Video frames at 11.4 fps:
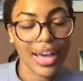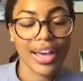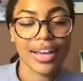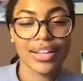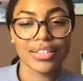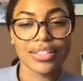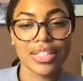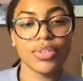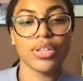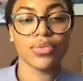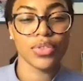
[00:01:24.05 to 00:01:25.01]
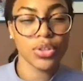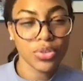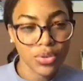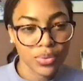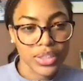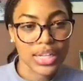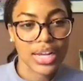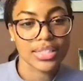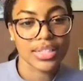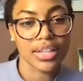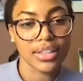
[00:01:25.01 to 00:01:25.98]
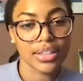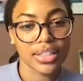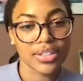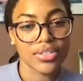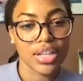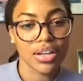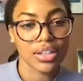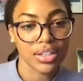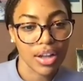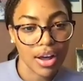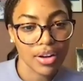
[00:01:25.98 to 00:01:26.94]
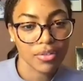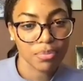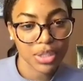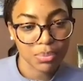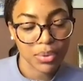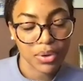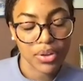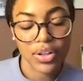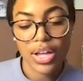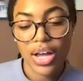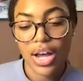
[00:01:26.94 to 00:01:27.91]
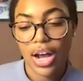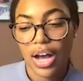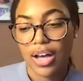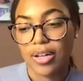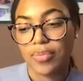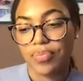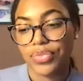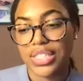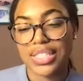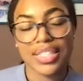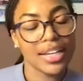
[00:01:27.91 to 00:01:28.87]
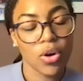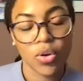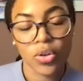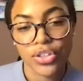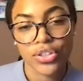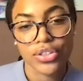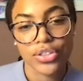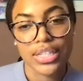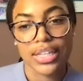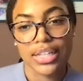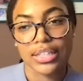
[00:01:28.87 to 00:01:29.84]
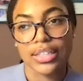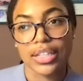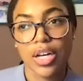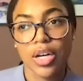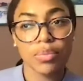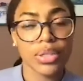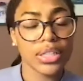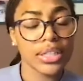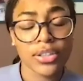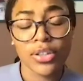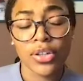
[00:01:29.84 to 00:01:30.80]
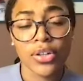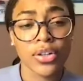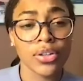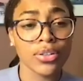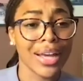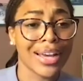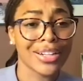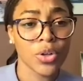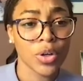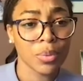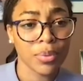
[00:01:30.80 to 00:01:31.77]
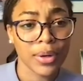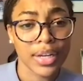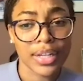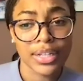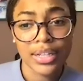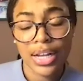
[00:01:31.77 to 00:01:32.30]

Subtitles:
And even if you don't realize it, there's a lot of people, stakeholders in political and corporate